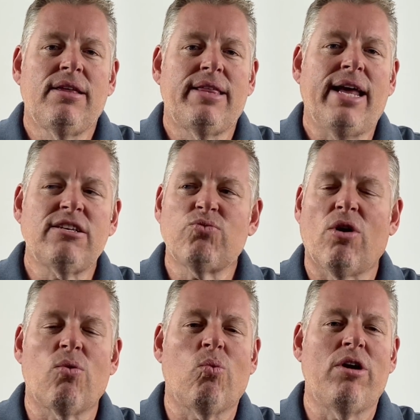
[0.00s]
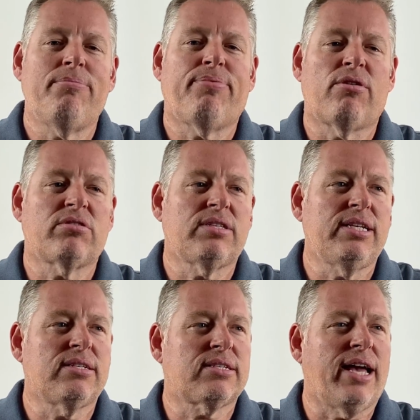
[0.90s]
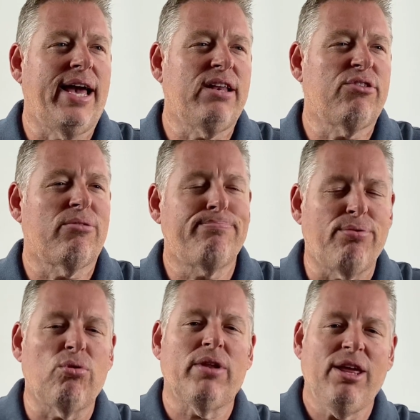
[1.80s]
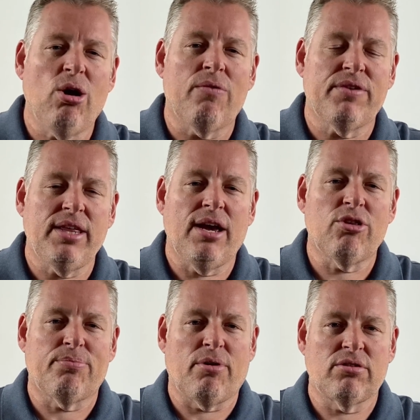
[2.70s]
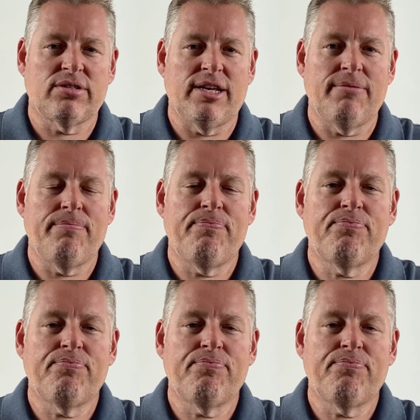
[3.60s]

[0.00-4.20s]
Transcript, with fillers: that is where one person is kind of the bully over the other person.